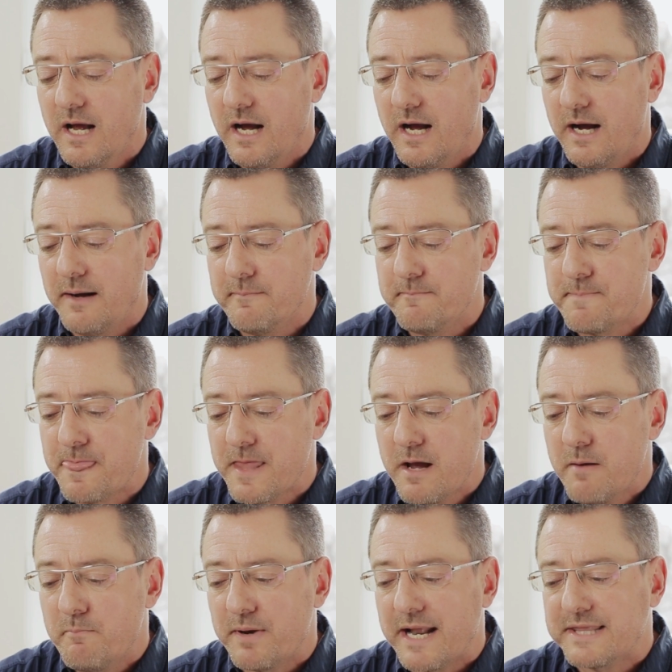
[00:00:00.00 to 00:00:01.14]

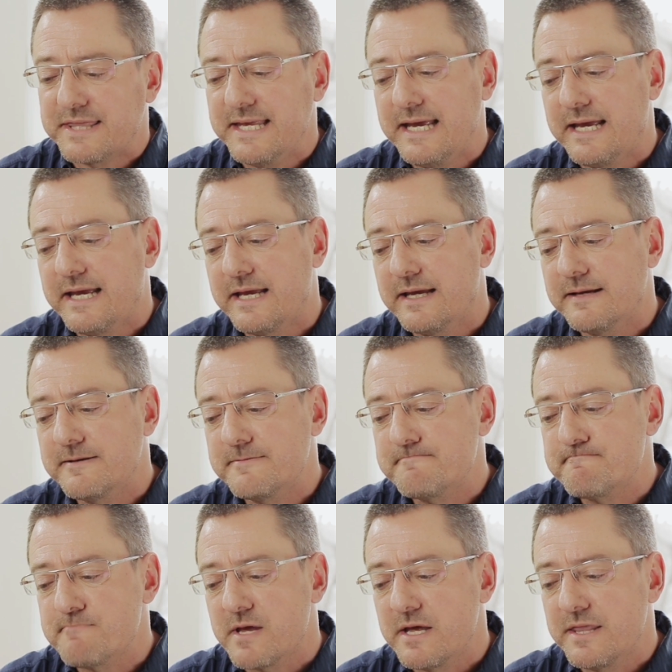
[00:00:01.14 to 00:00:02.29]
But I think
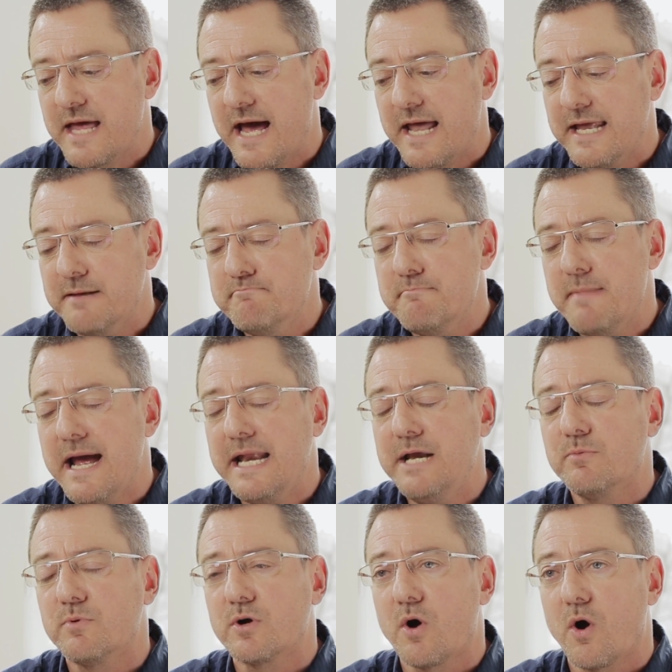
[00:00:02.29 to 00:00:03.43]
that in many
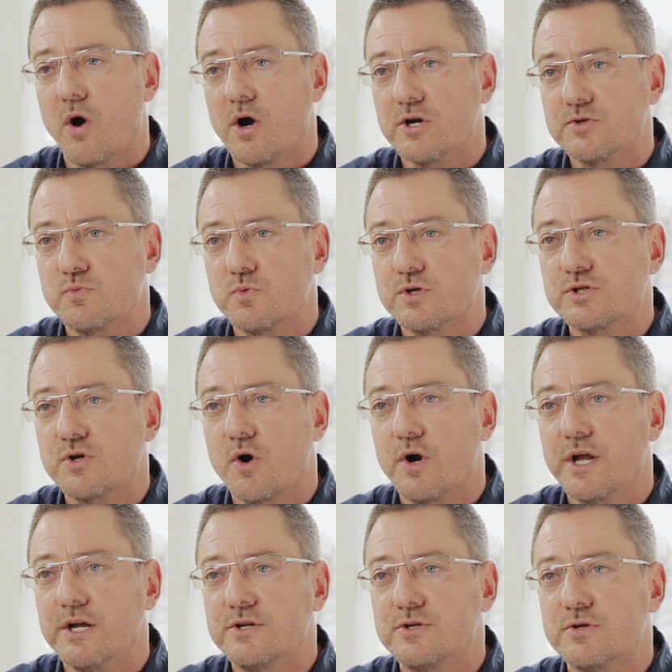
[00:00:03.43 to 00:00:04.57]
regards, we're
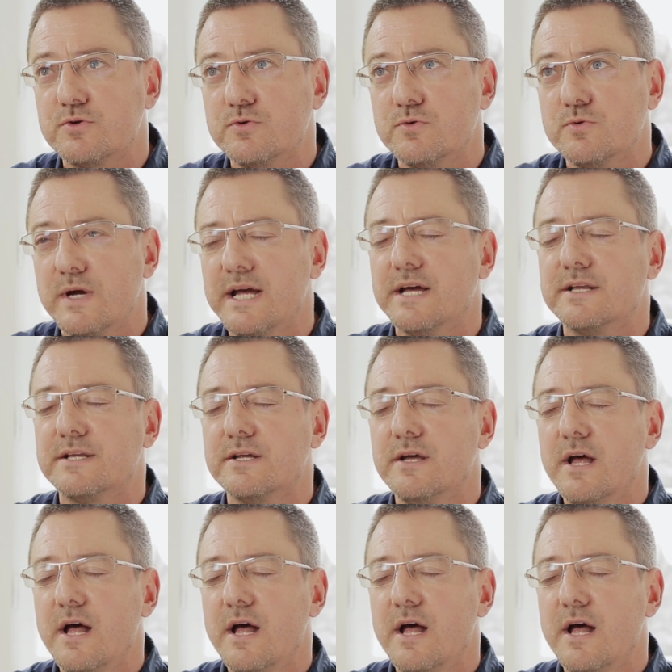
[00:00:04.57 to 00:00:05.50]
starting to hit